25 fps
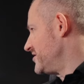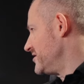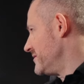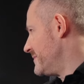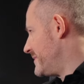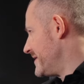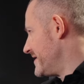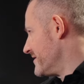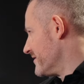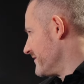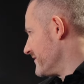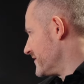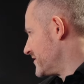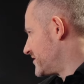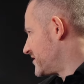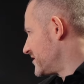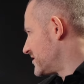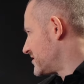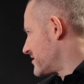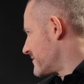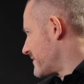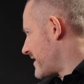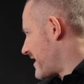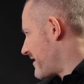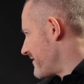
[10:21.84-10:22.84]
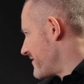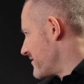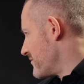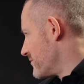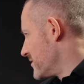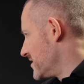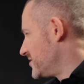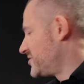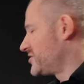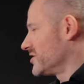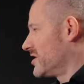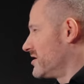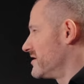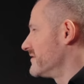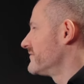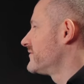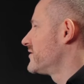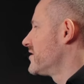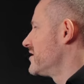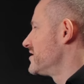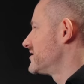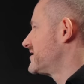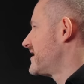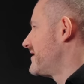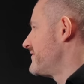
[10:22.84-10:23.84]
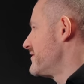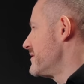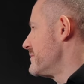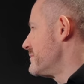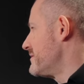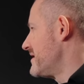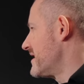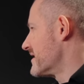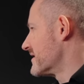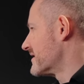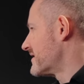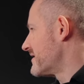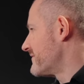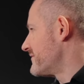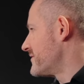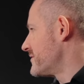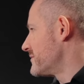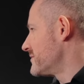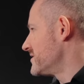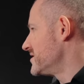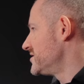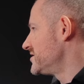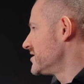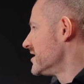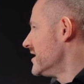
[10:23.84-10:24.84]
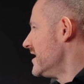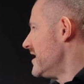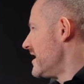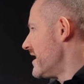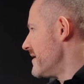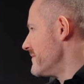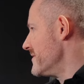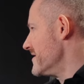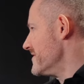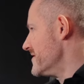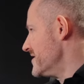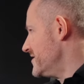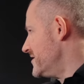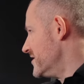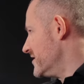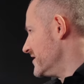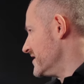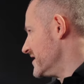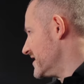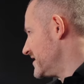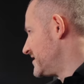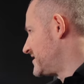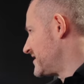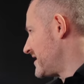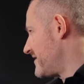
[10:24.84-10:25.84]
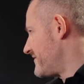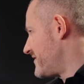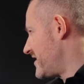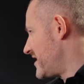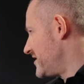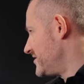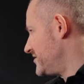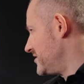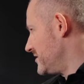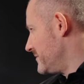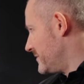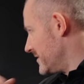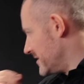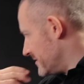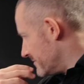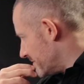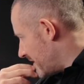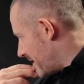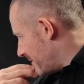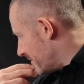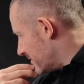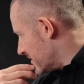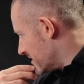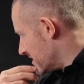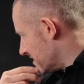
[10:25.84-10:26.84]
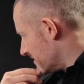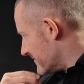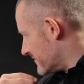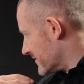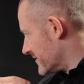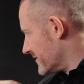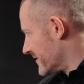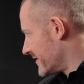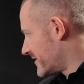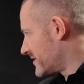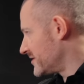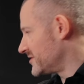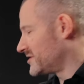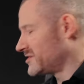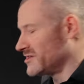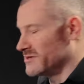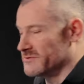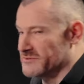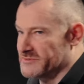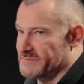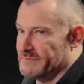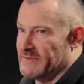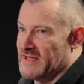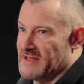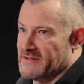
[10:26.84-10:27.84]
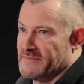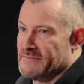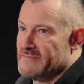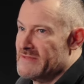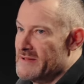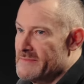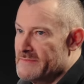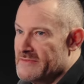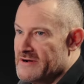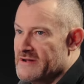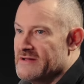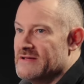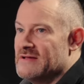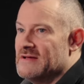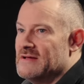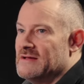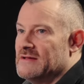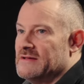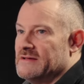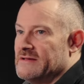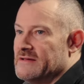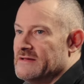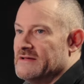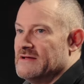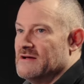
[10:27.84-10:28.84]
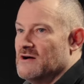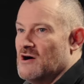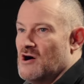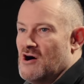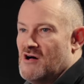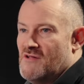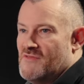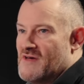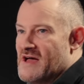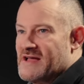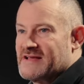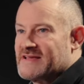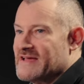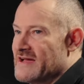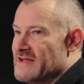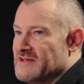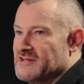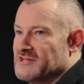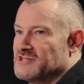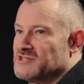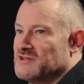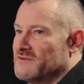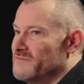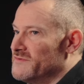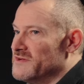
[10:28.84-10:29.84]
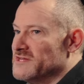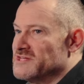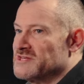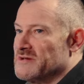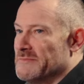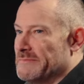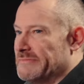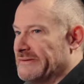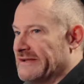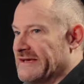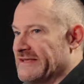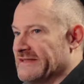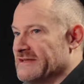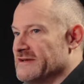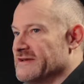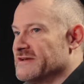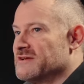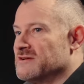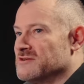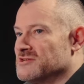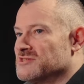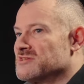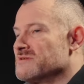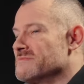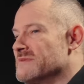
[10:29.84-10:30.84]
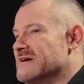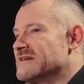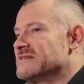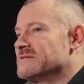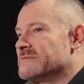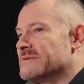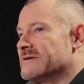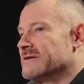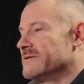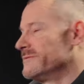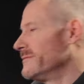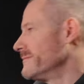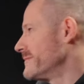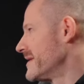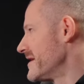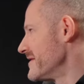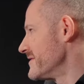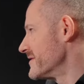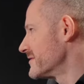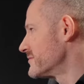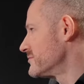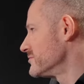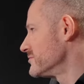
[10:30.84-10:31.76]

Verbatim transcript: G B on the system how they wish, or of course have it blank if they wish. I mean, they don't need to have R G B memory even, they can choose blank memory. Uh, all that kind of stuff is completely customisable by the